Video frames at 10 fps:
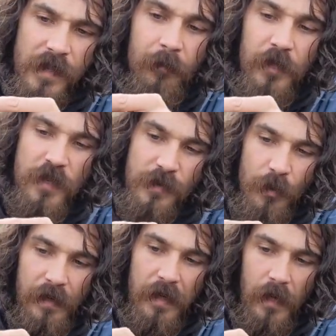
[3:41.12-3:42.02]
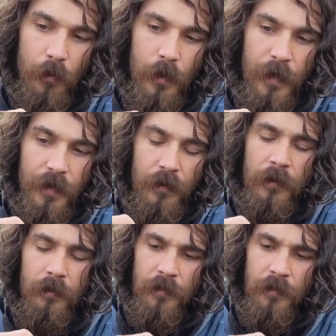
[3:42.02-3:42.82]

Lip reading: issues with the lacquer here.